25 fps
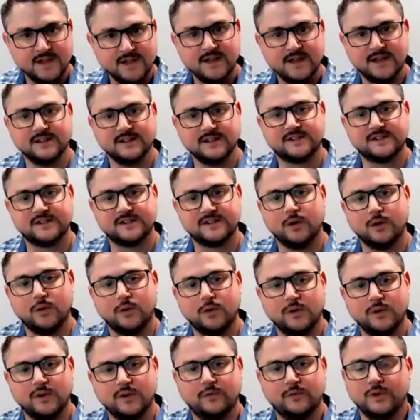And
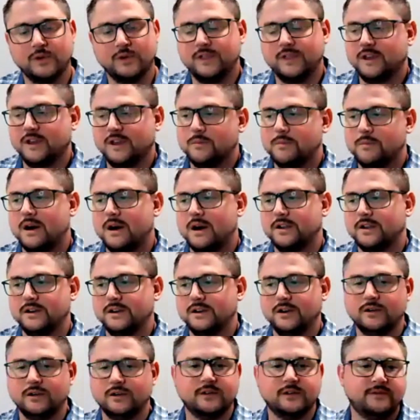so if we think about it,
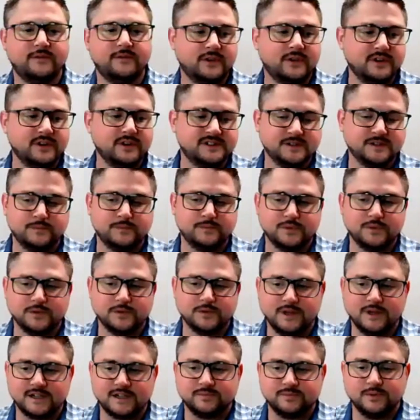a very
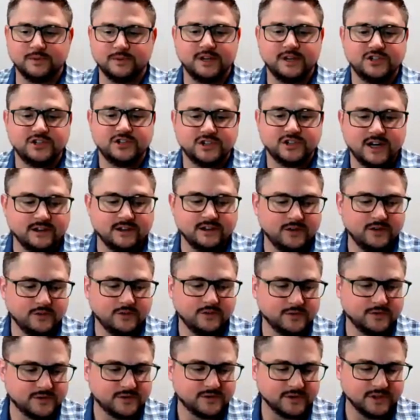simple explanation I've
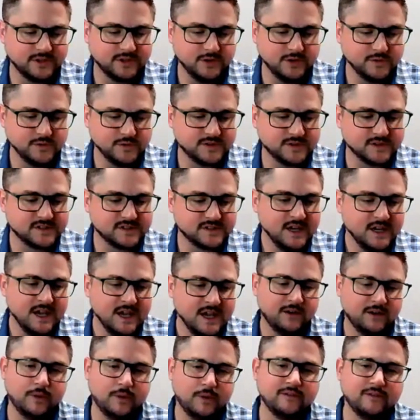usually used is
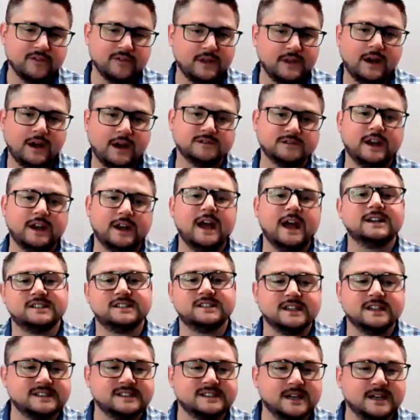if we have 1,000
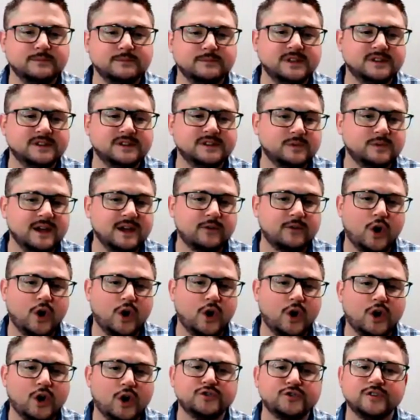assets, that means we have
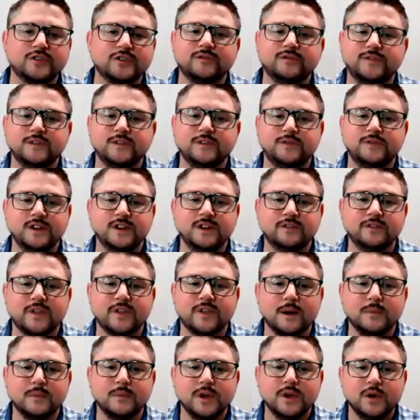150 of
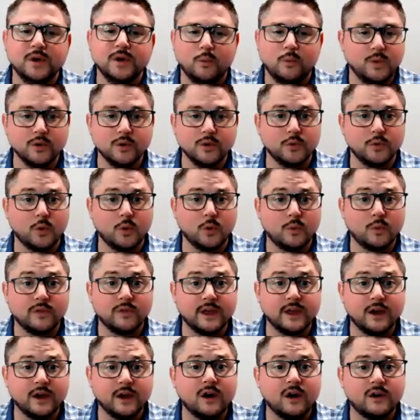them. We don't know where
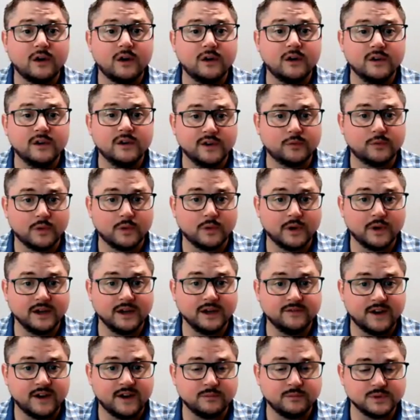they are if we're
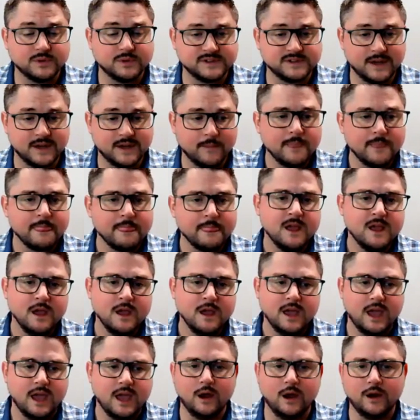85%.
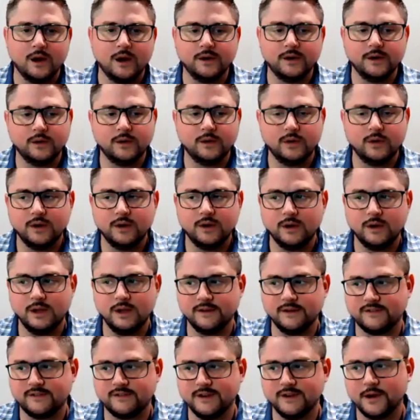And
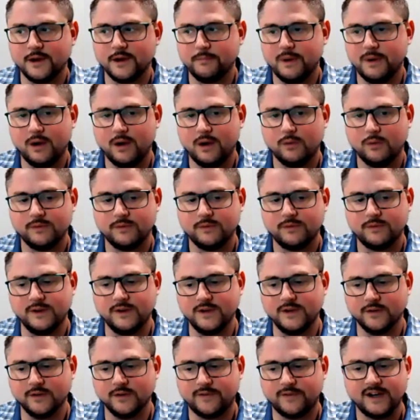it's not about
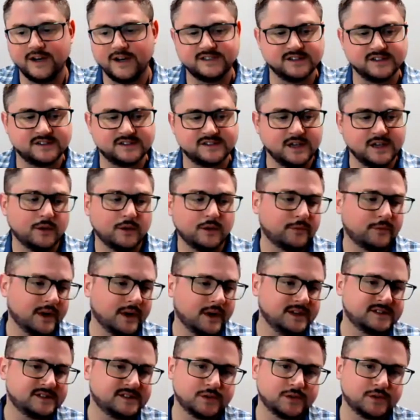the device itself, right?